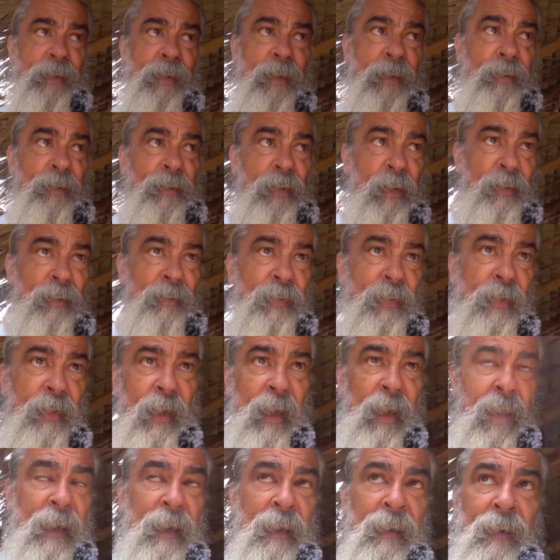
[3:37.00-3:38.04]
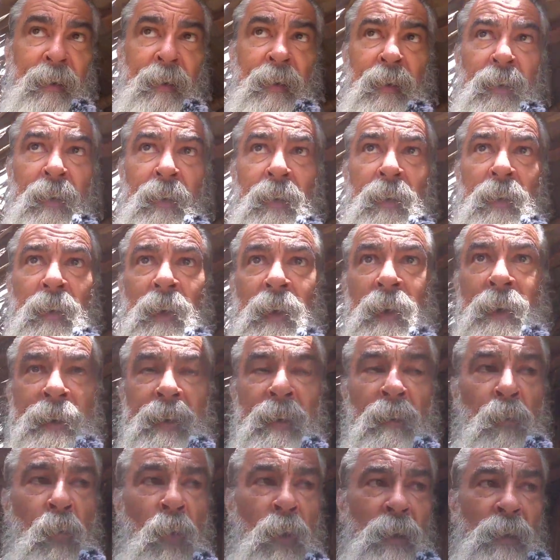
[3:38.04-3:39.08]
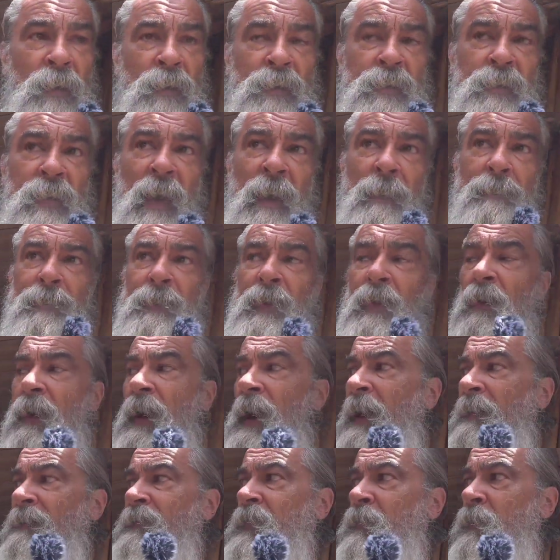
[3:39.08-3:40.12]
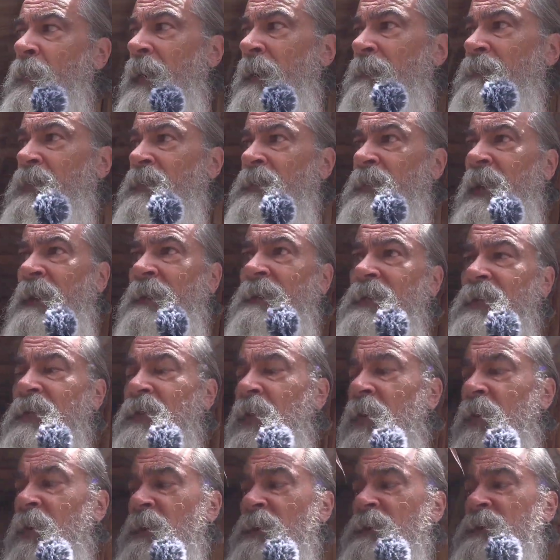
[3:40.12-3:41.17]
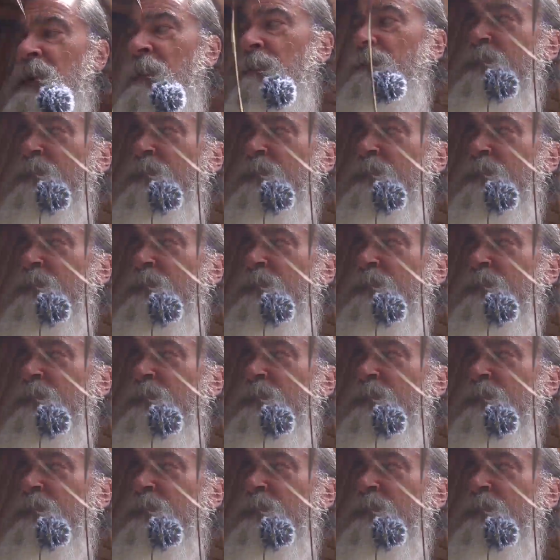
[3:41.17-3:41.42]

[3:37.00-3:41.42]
getting done today, and then we're going to stop thereafter. We have to take the dogs up